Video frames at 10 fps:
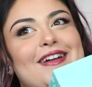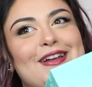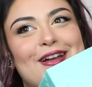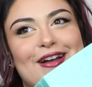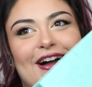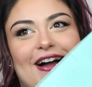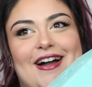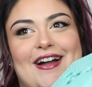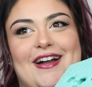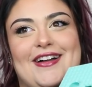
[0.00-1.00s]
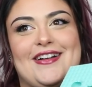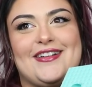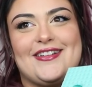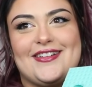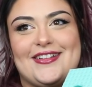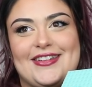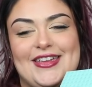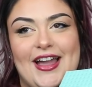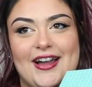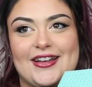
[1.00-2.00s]
Yeah, you can probably reuse that.
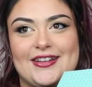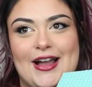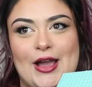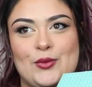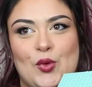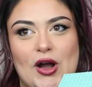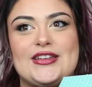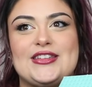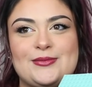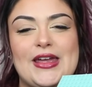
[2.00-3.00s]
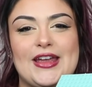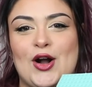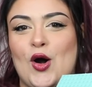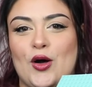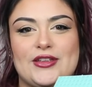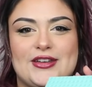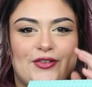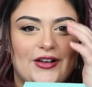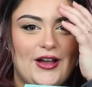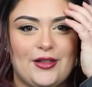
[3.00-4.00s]
Yeah, I want to make all the
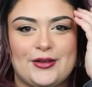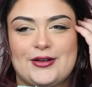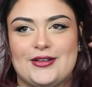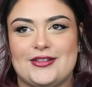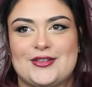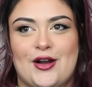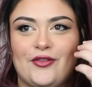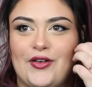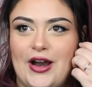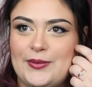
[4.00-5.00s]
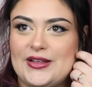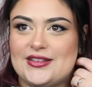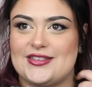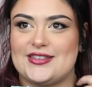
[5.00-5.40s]
different colored star fragments.